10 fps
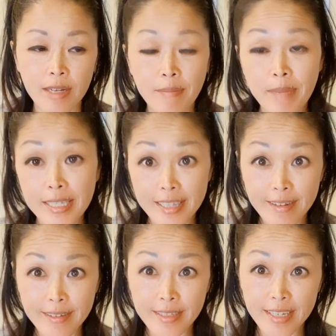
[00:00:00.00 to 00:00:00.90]
may
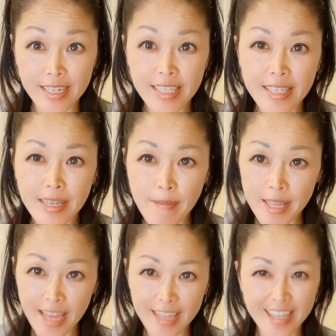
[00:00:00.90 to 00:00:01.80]
sound
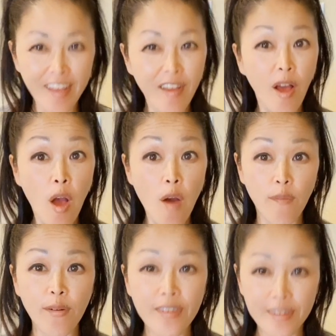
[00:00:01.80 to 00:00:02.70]
intimidating
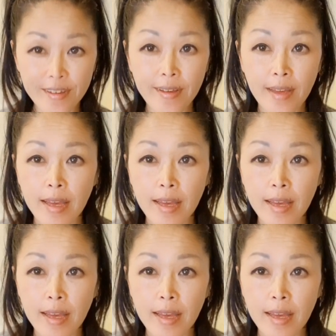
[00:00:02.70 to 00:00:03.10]
for you,